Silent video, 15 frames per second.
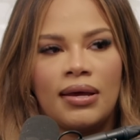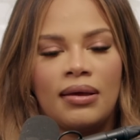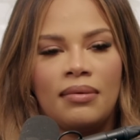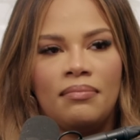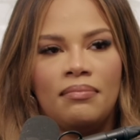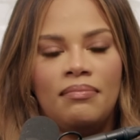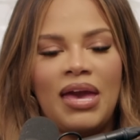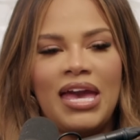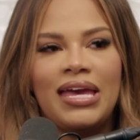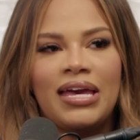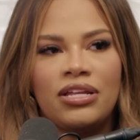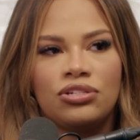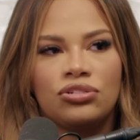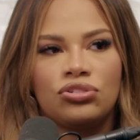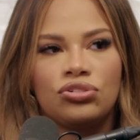make
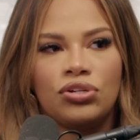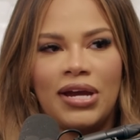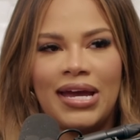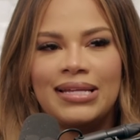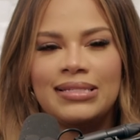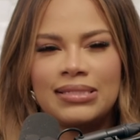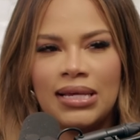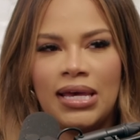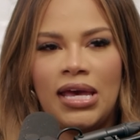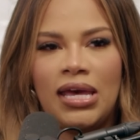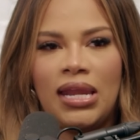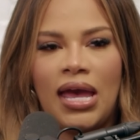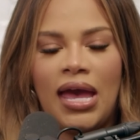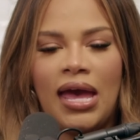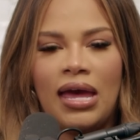it
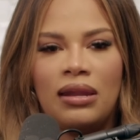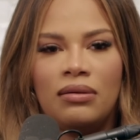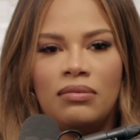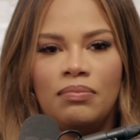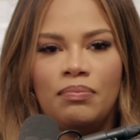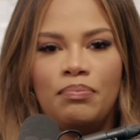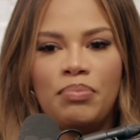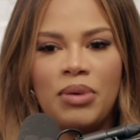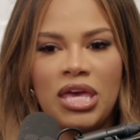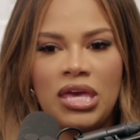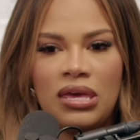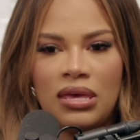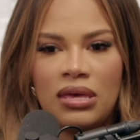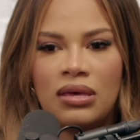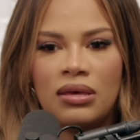translate and
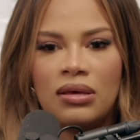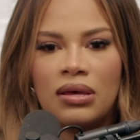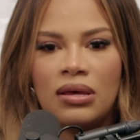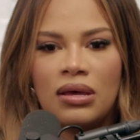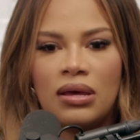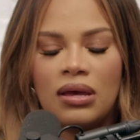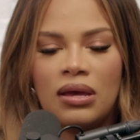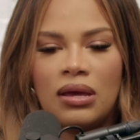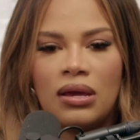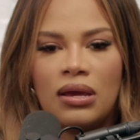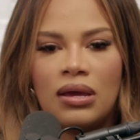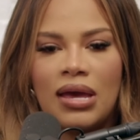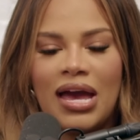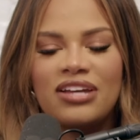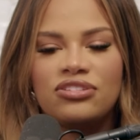be
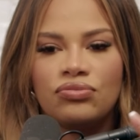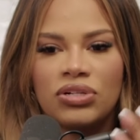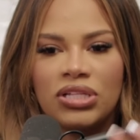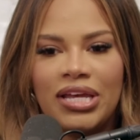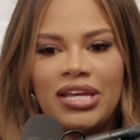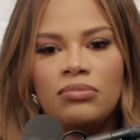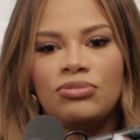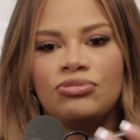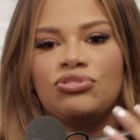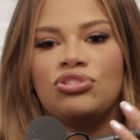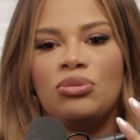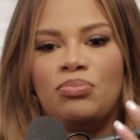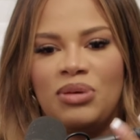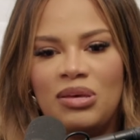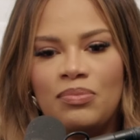as relatable to
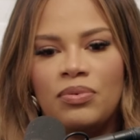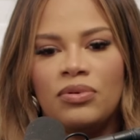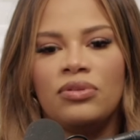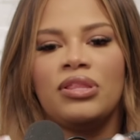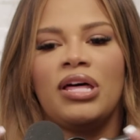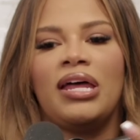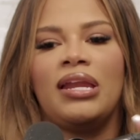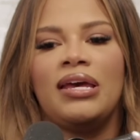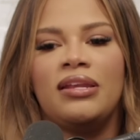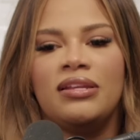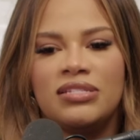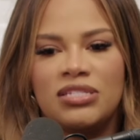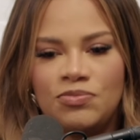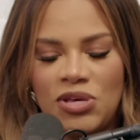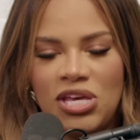the people that it
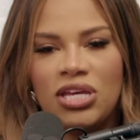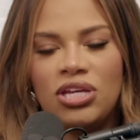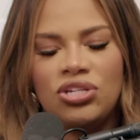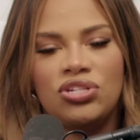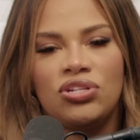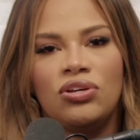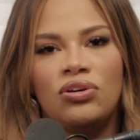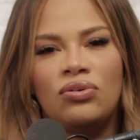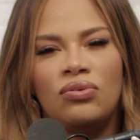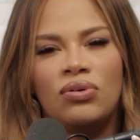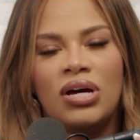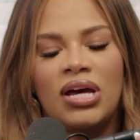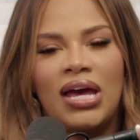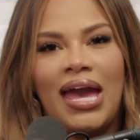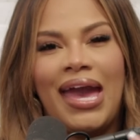is speaking to
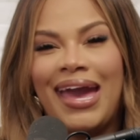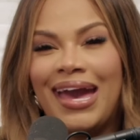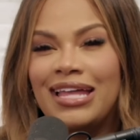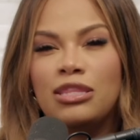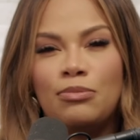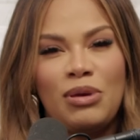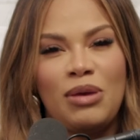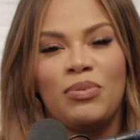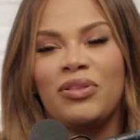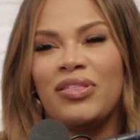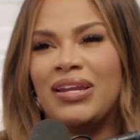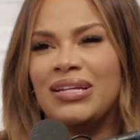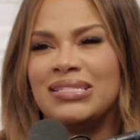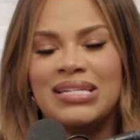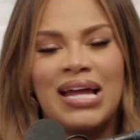and the people that
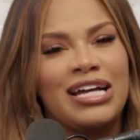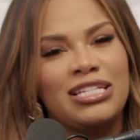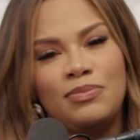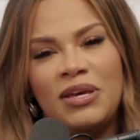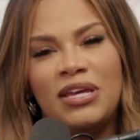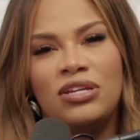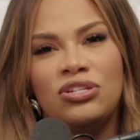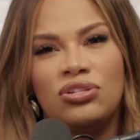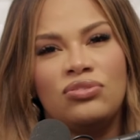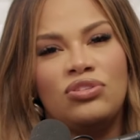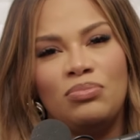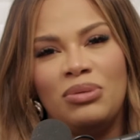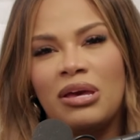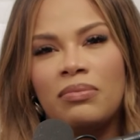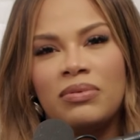it's not speaking to
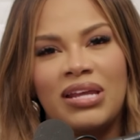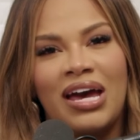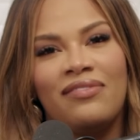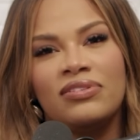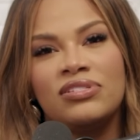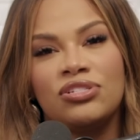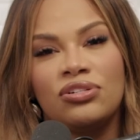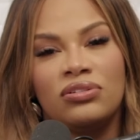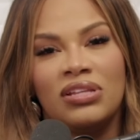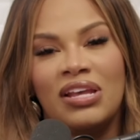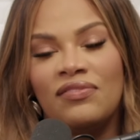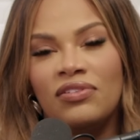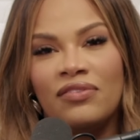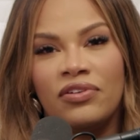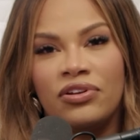be able to have a certain
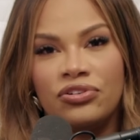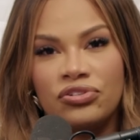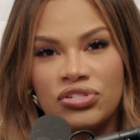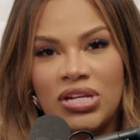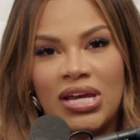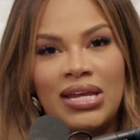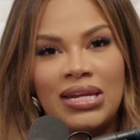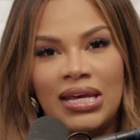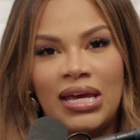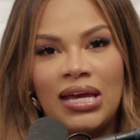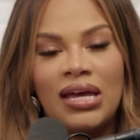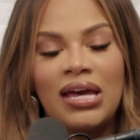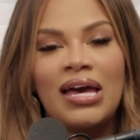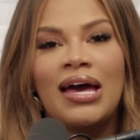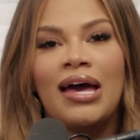level of
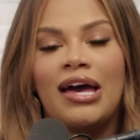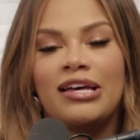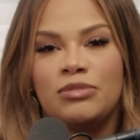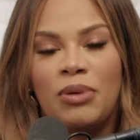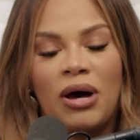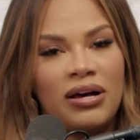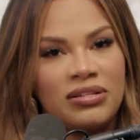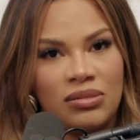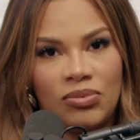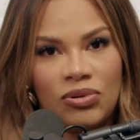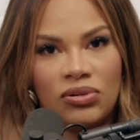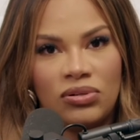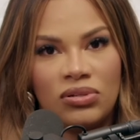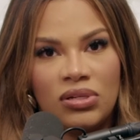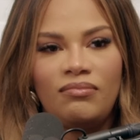understanding as
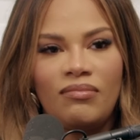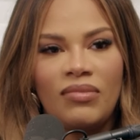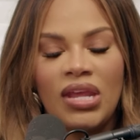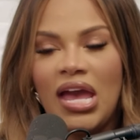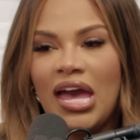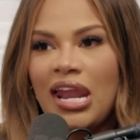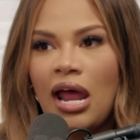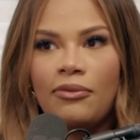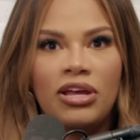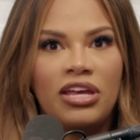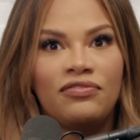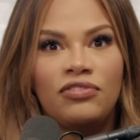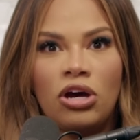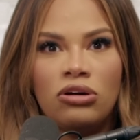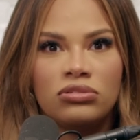possible. And I would
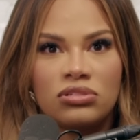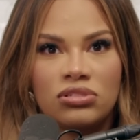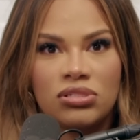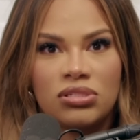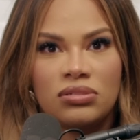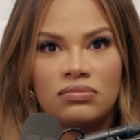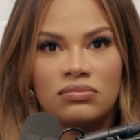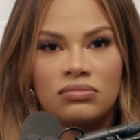give notes,